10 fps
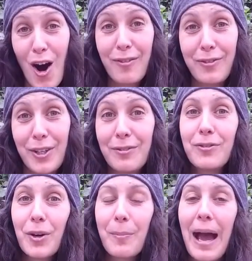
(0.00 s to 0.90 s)
awful
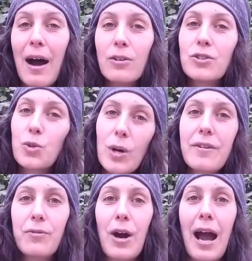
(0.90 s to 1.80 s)
for about
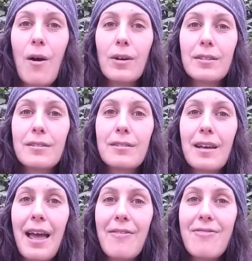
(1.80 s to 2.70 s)
24 hours,
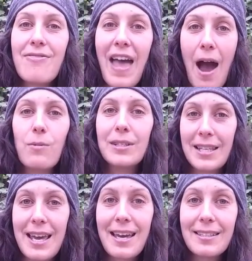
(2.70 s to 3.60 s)
and that
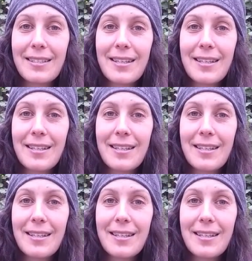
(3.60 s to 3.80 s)
was it.